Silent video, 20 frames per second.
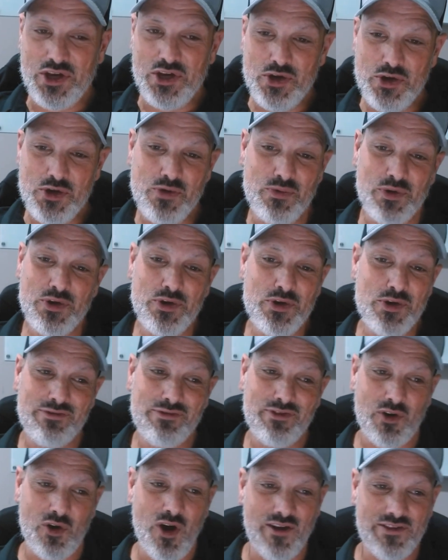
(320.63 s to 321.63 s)
guru
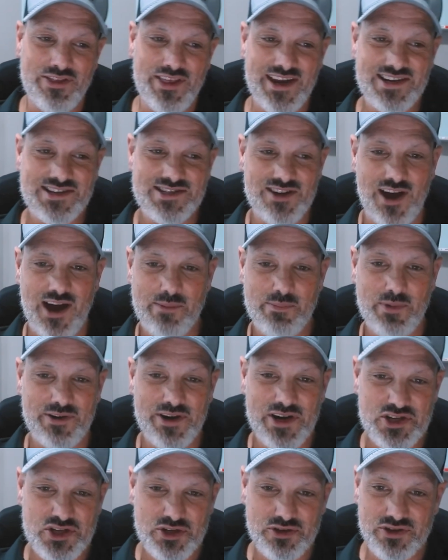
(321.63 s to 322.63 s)
for all things
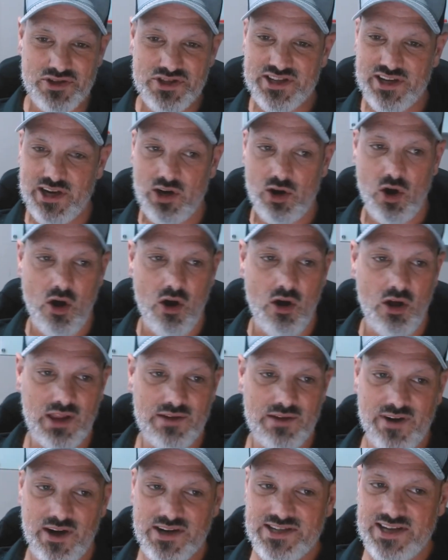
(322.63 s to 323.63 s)
operational center,
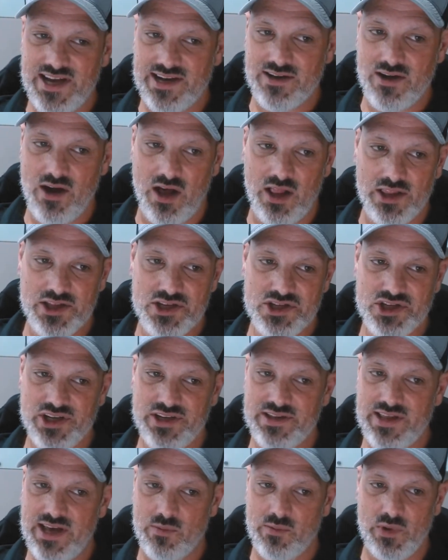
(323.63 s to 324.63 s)
all of our
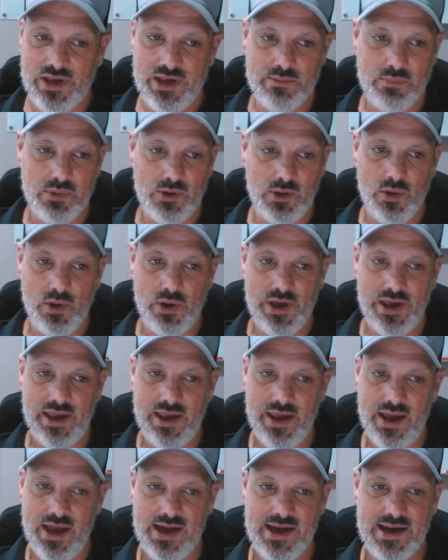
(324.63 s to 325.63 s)
technology that we
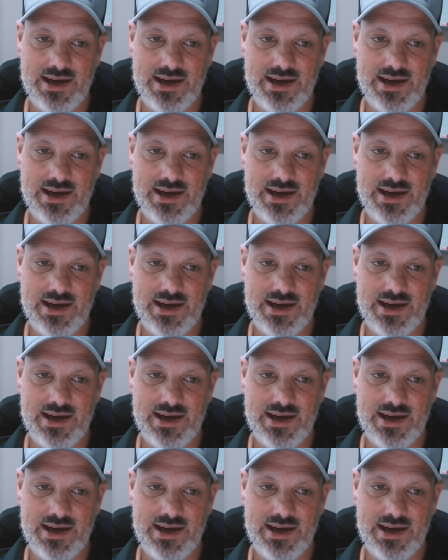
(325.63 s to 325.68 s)
employ,